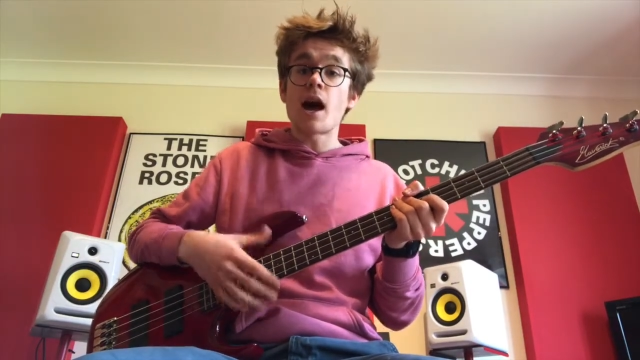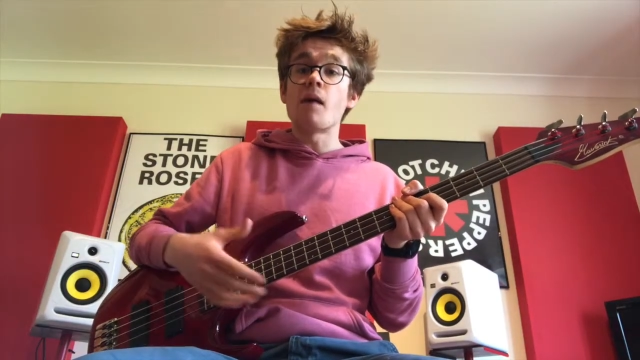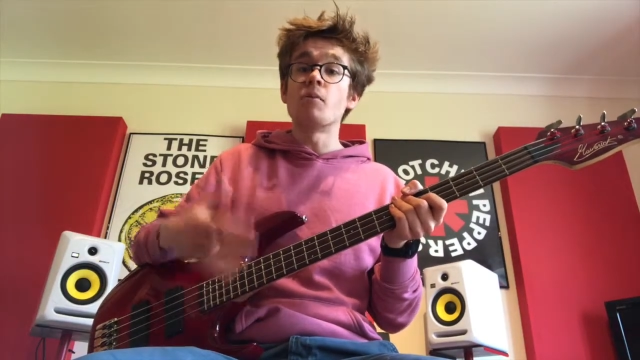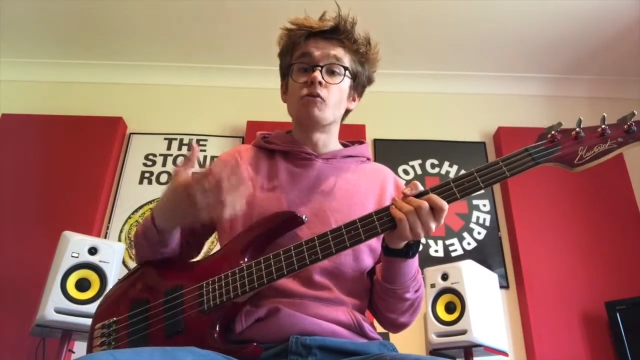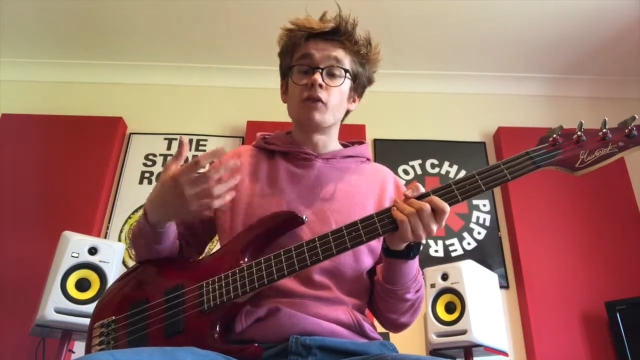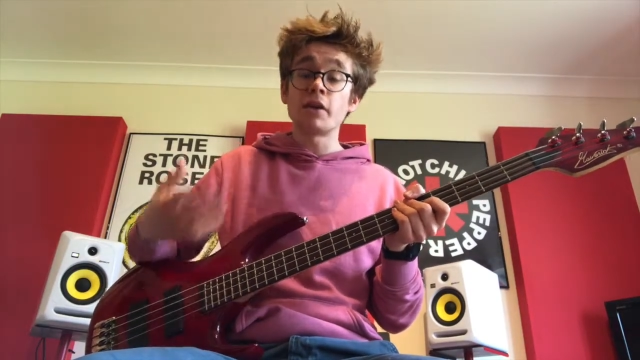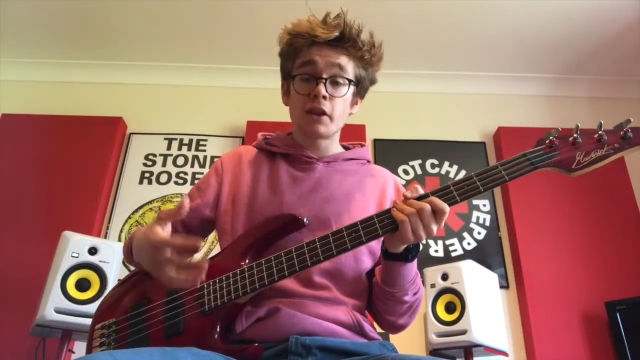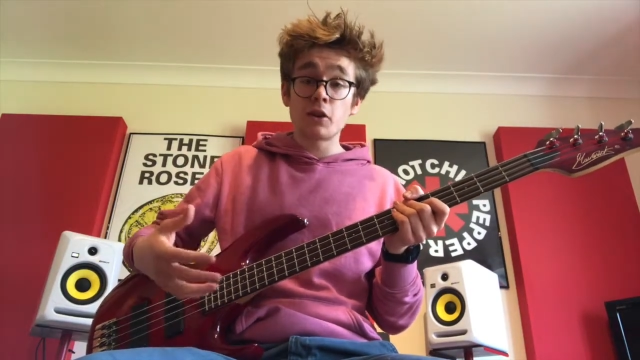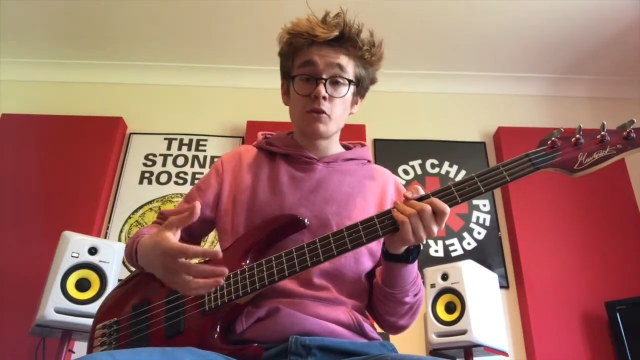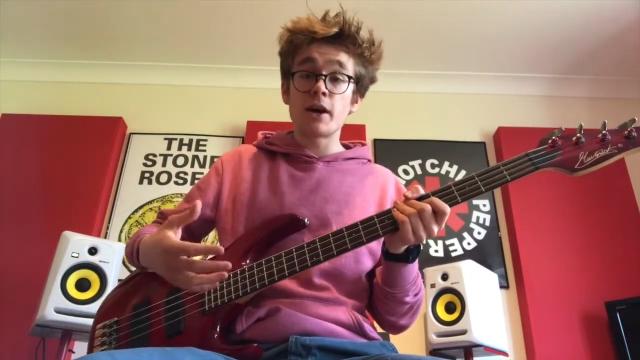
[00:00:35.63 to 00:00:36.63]
and we'll run
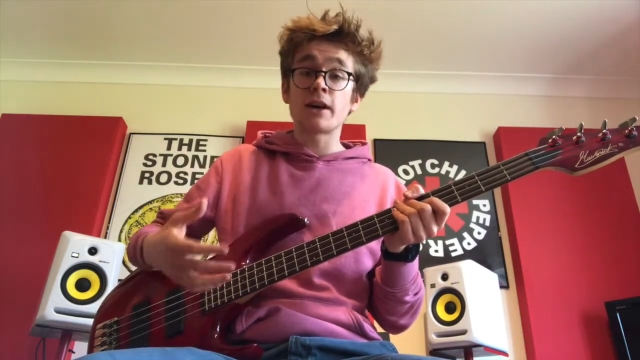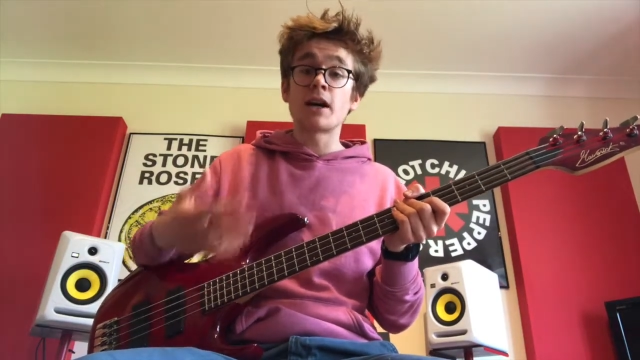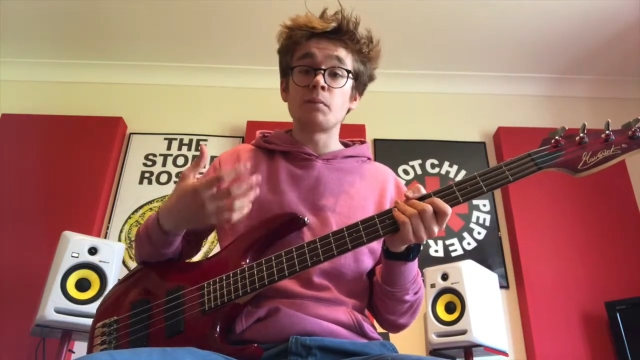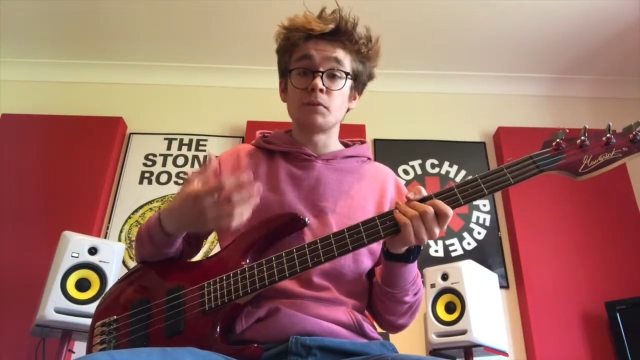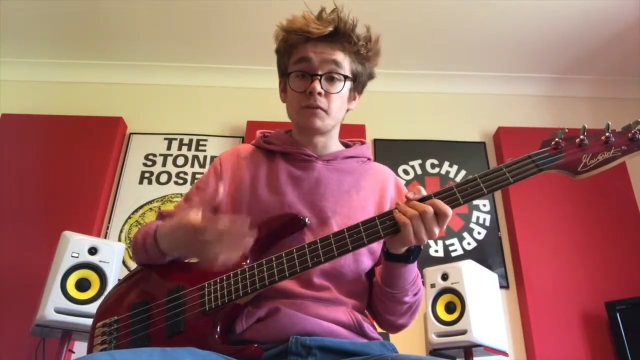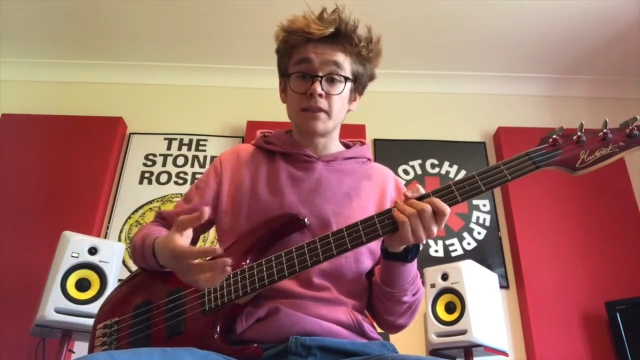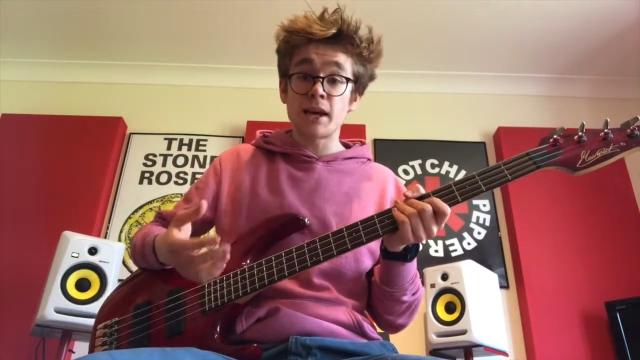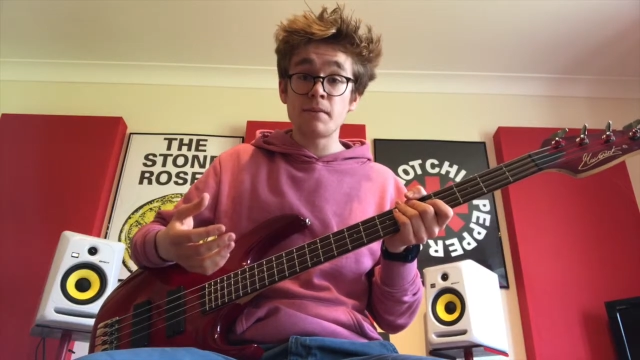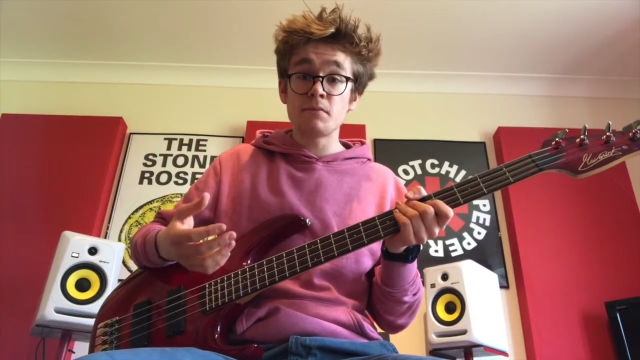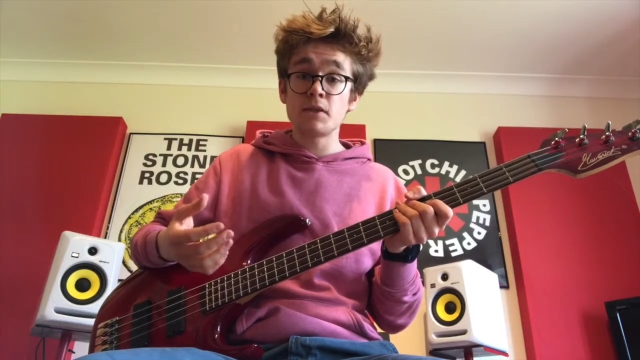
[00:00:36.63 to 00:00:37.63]
through it a couple of
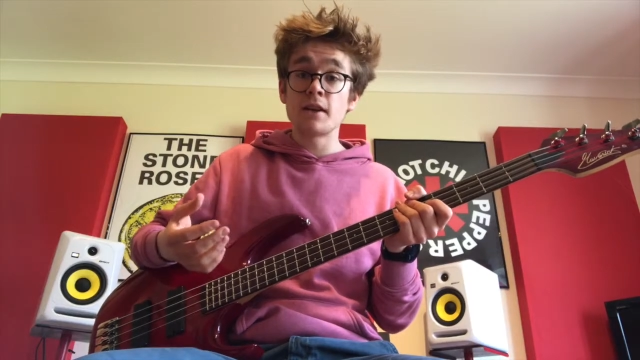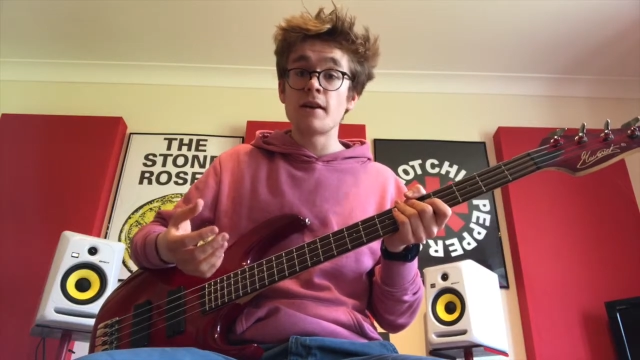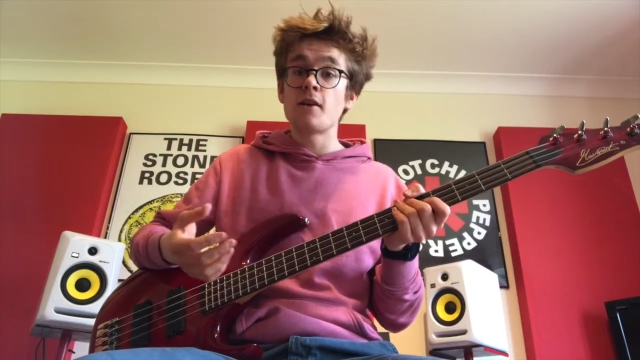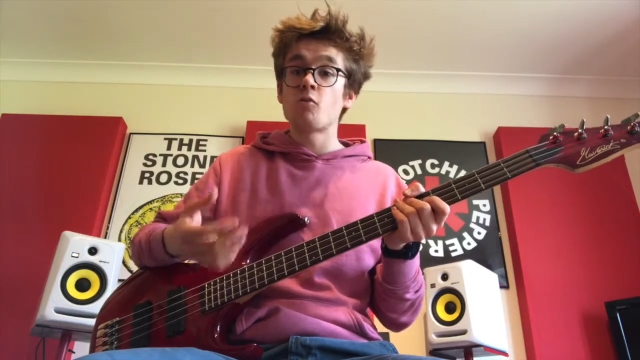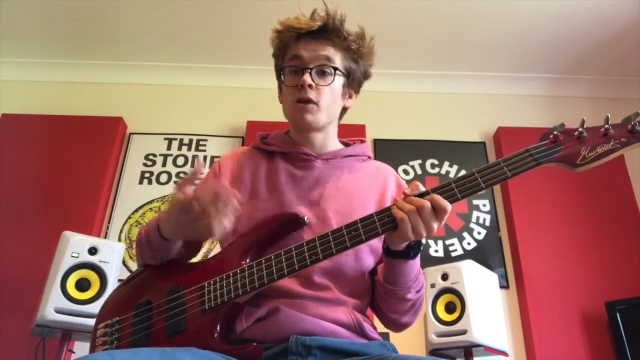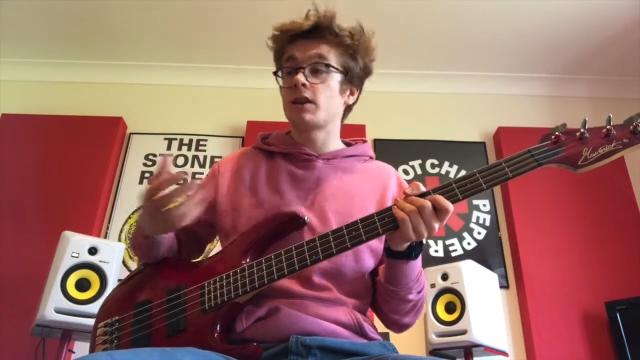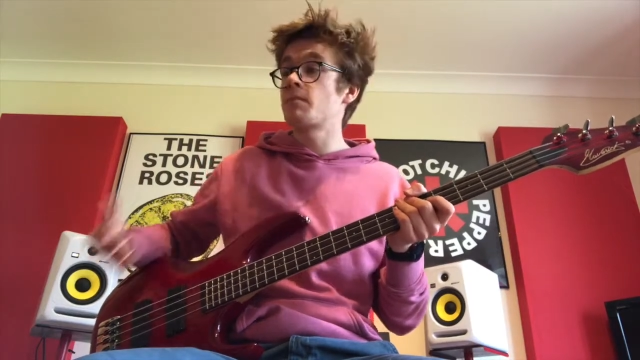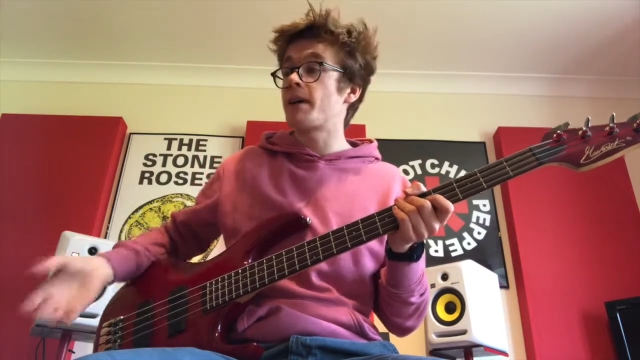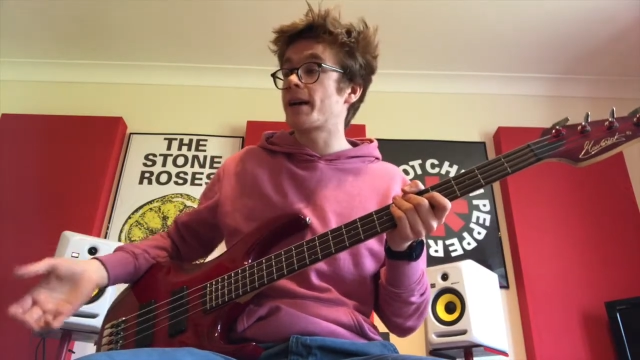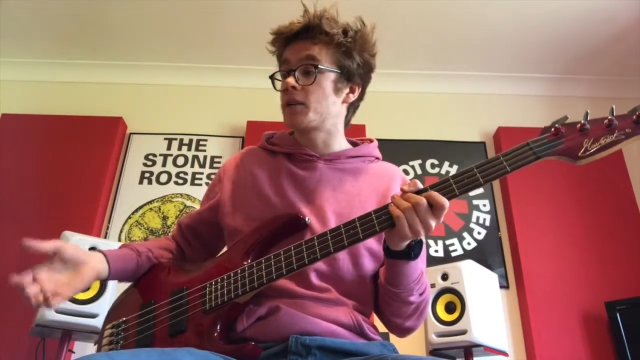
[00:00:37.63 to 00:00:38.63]
times with the
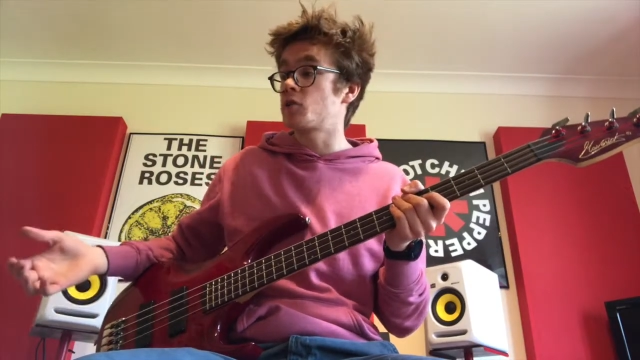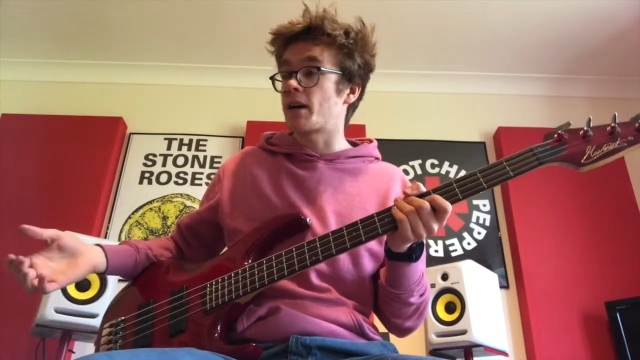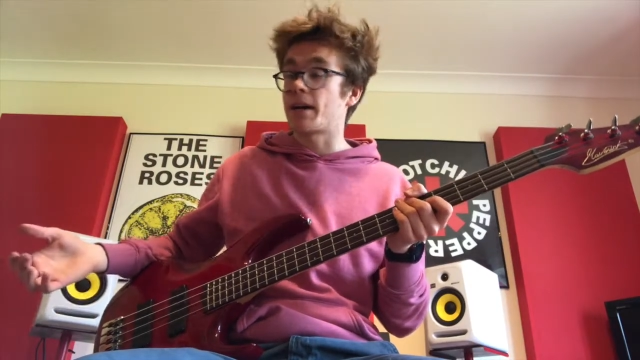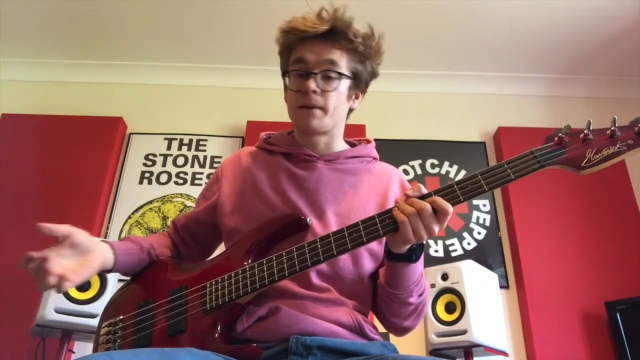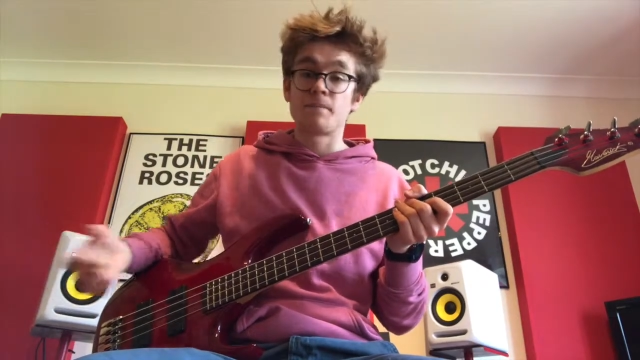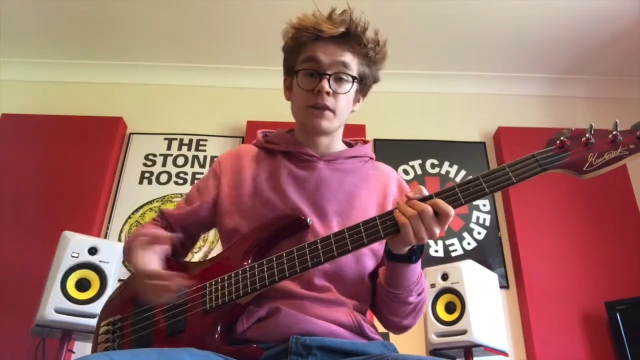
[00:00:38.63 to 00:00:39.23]
backing track,